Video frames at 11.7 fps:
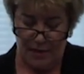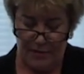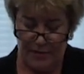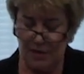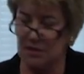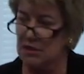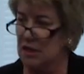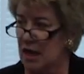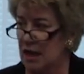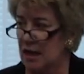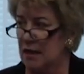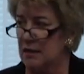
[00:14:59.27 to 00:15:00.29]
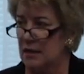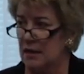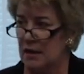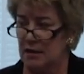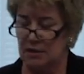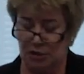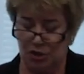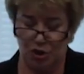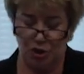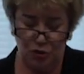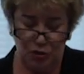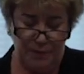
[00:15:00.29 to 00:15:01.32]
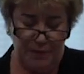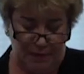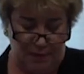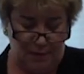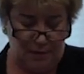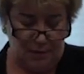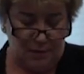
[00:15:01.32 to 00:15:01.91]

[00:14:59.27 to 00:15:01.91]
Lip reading: This can and it should be